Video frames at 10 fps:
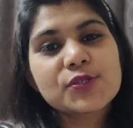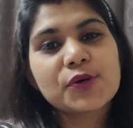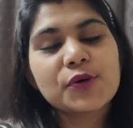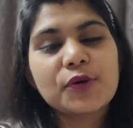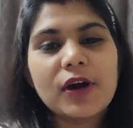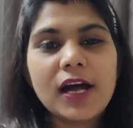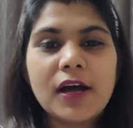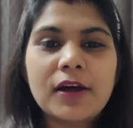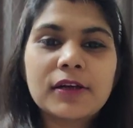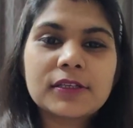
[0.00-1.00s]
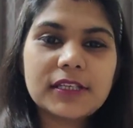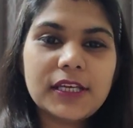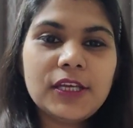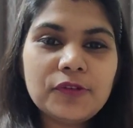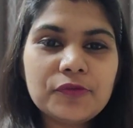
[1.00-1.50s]

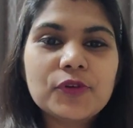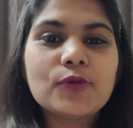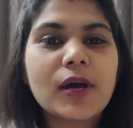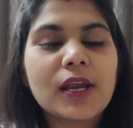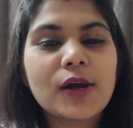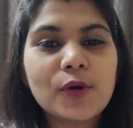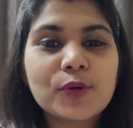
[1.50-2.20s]
So, if you are a